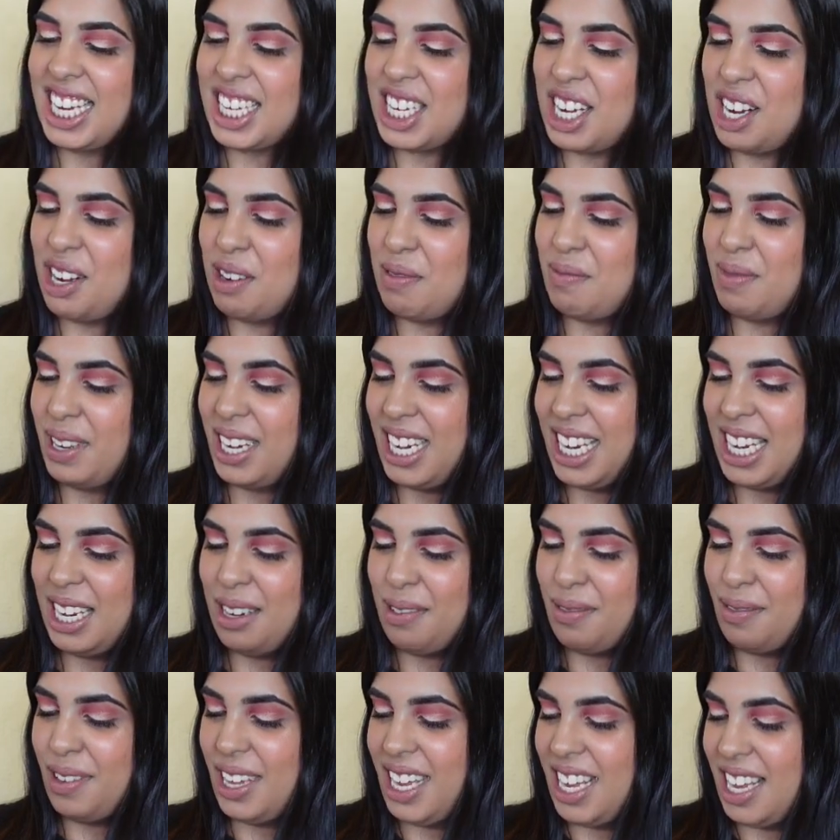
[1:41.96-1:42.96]
I can't
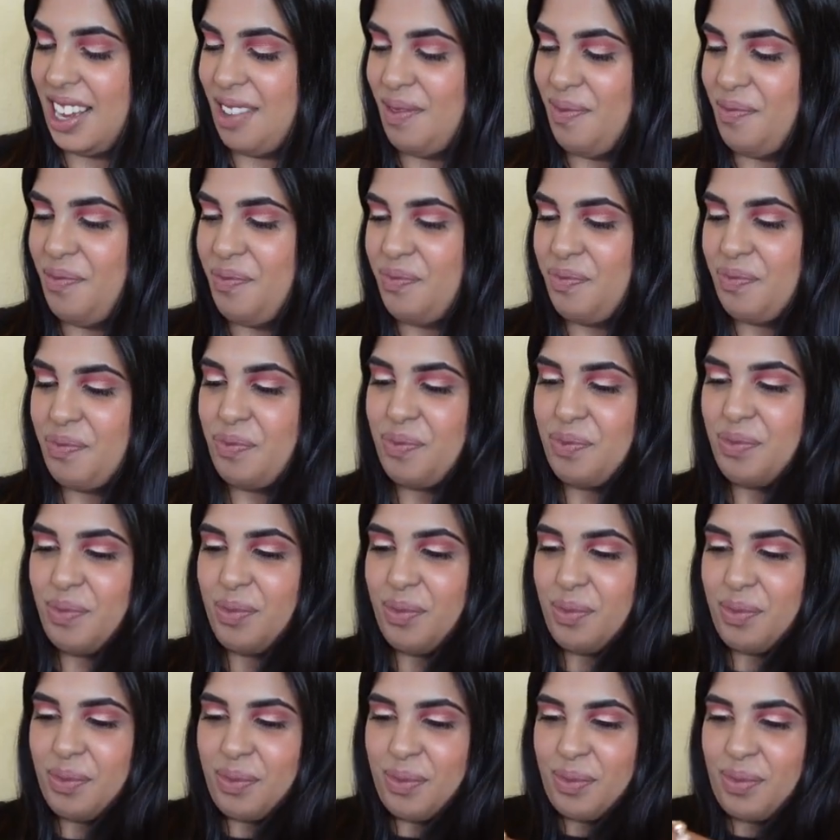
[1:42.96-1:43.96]
believe it
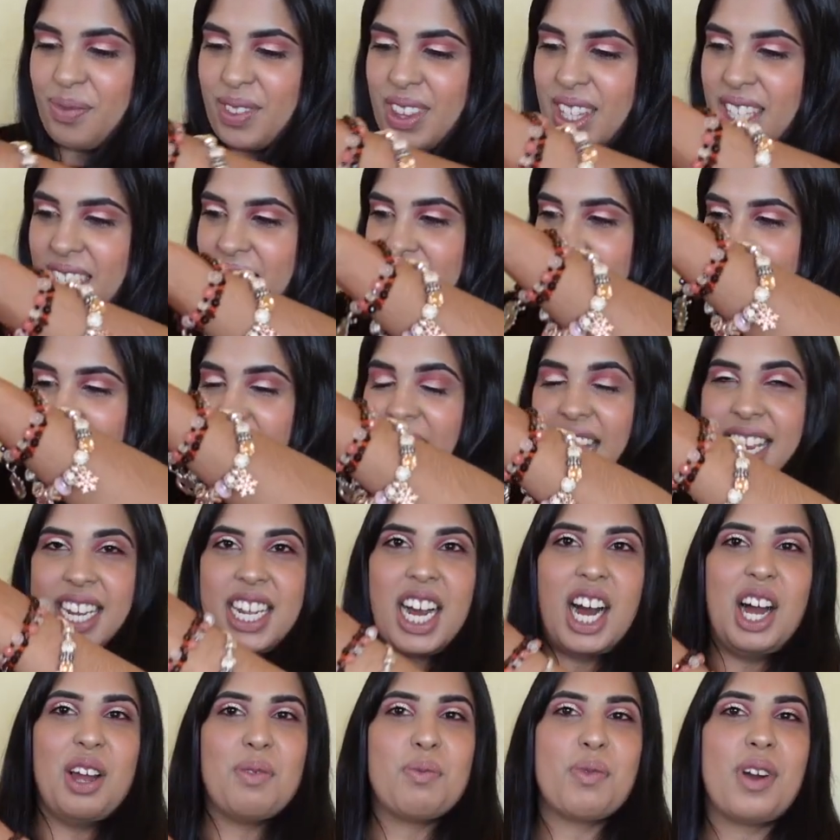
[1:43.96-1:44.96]

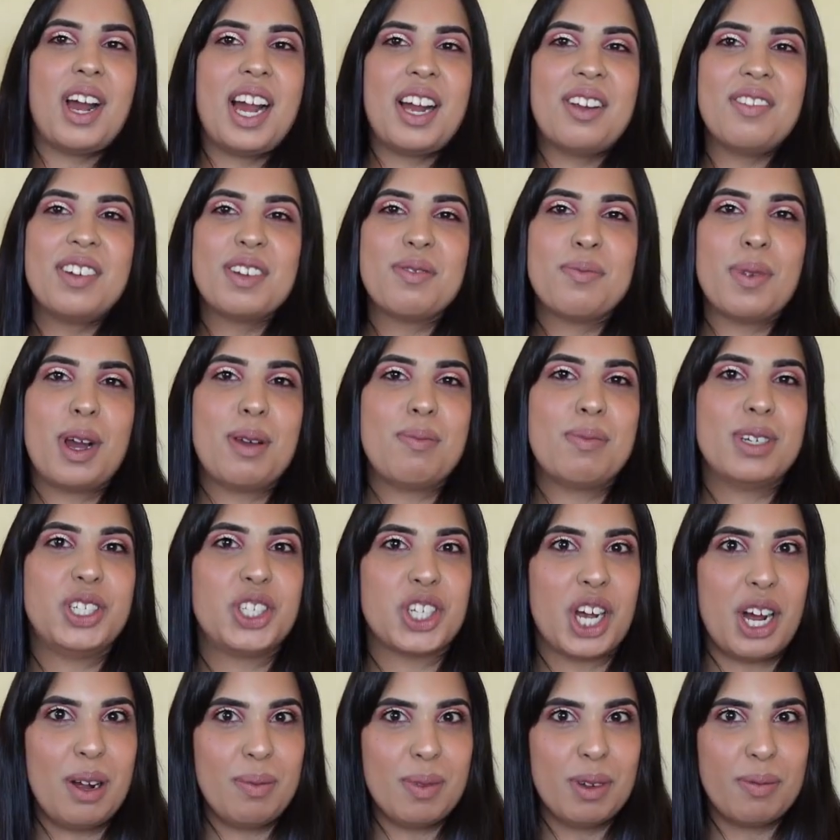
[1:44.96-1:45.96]
like I'm wearing my
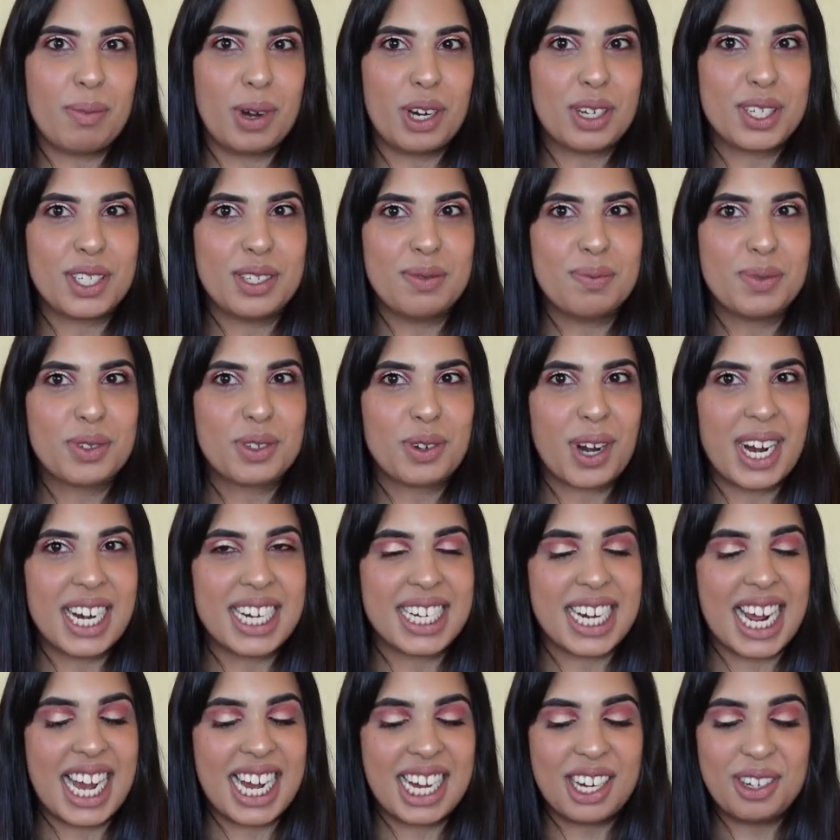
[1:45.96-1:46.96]
pyjama bottoms
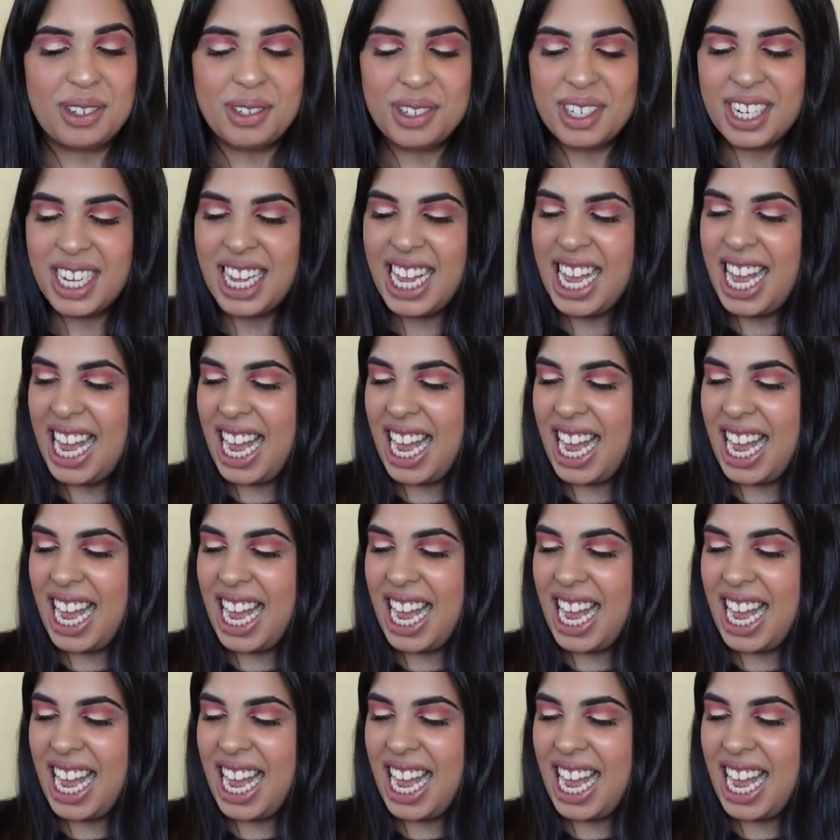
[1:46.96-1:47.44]
right now